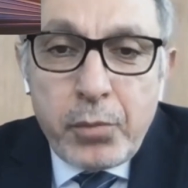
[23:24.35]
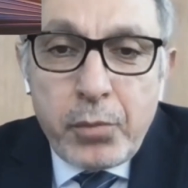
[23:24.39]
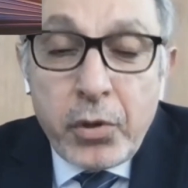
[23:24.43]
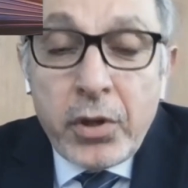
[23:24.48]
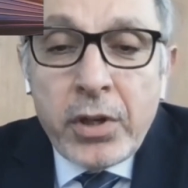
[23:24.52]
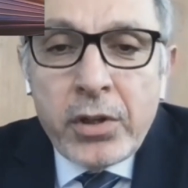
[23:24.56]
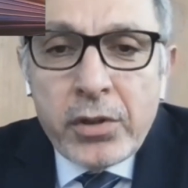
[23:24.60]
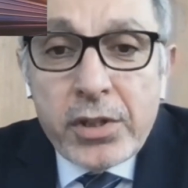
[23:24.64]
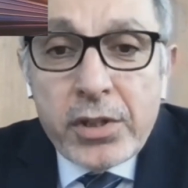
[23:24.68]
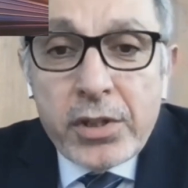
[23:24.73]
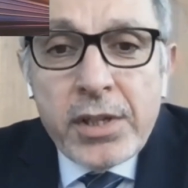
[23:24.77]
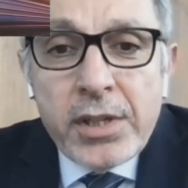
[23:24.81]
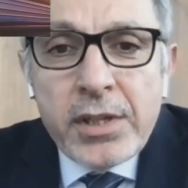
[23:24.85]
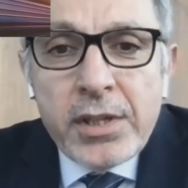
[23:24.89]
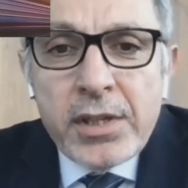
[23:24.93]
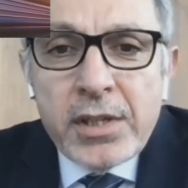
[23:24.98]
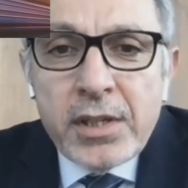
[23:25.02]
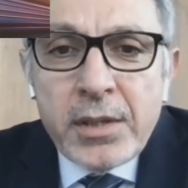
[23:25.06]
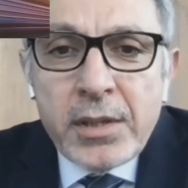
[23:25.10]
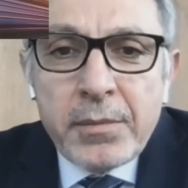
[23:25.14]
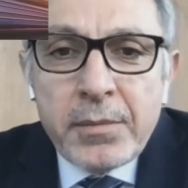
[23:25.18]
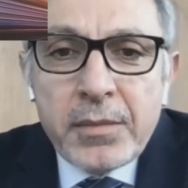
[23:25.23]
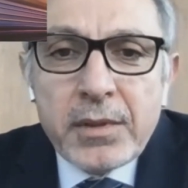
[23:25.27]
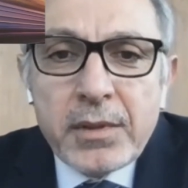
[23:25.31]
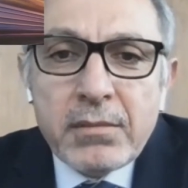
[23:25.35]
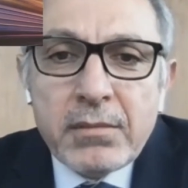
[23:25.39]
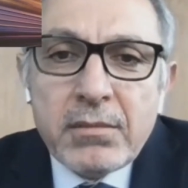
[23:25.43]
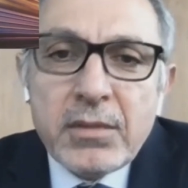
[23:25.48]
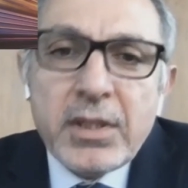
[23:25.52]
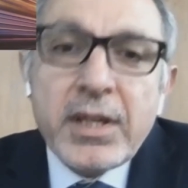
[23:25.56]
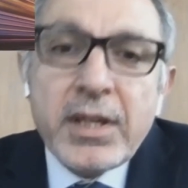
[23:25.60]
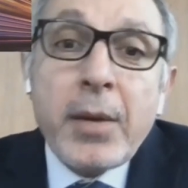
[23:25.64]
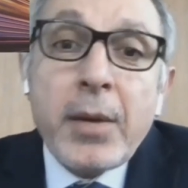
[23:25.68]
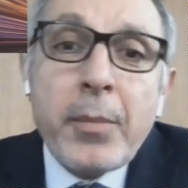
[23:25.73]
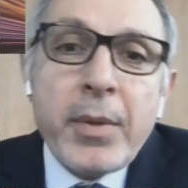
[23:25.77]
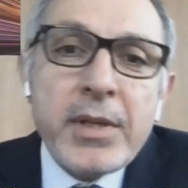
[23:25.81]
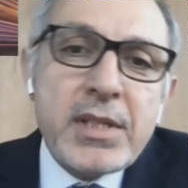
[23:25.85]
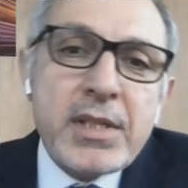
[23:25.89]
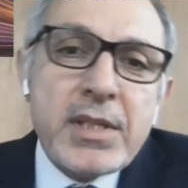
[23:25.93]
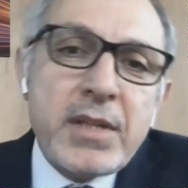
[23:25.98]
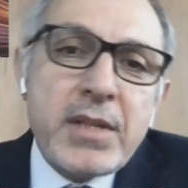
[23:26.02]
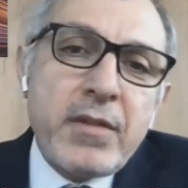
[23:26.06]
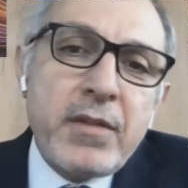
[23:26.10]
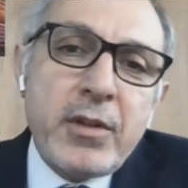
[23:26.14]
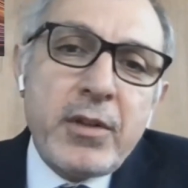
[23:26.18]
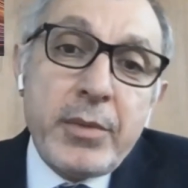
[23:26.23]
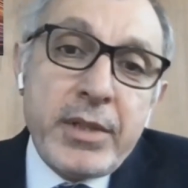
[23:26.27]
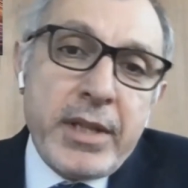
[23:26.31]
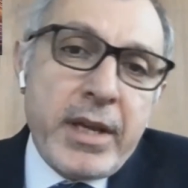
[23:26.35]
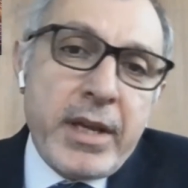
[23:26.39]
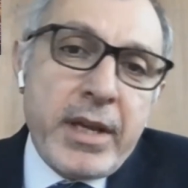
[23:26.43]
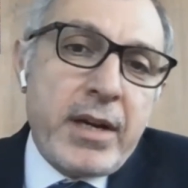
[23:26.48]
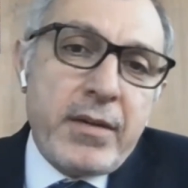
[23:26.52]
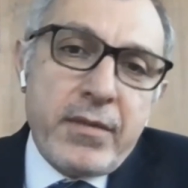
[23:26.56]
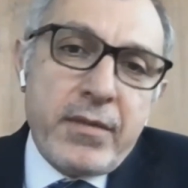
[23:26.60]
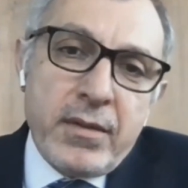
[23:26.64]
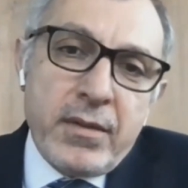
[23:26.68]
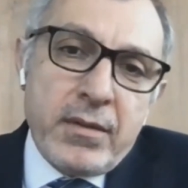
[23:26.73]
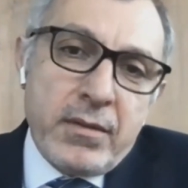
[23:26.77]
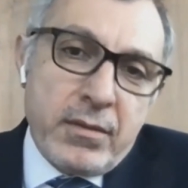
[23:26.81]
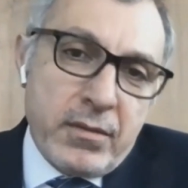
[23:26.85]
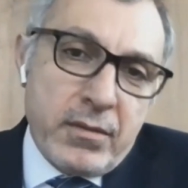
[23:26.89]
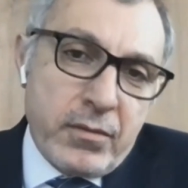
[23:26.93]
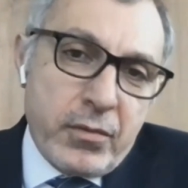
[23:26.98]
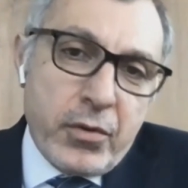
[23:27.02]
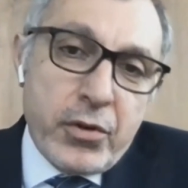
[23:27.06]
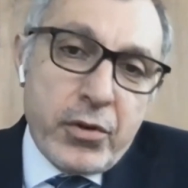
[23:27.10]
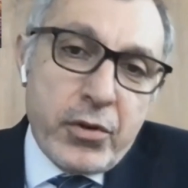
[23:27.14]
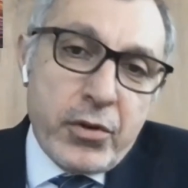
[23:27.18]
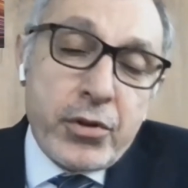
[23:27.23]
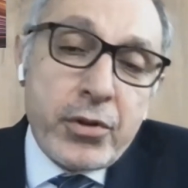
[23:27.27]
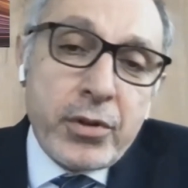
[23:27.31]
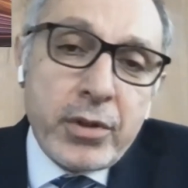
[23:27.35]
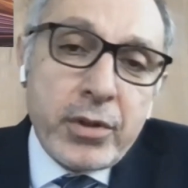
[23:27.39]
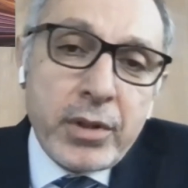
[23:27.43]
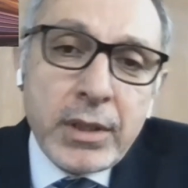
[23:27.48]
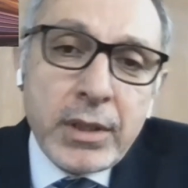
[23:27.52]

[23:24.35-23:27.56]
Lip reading: put in the system, the capacity will be there for